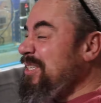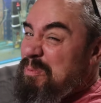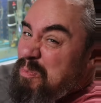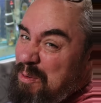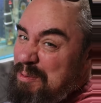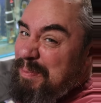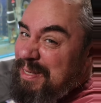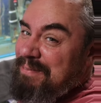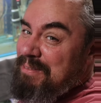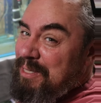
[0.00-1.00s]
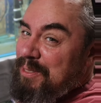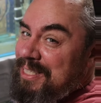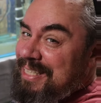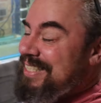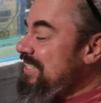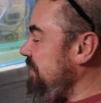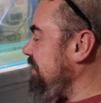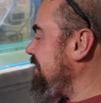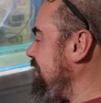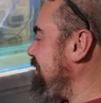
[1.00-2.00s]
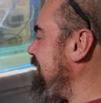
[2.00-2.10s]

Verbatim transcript: I should probably have included it in yesterday's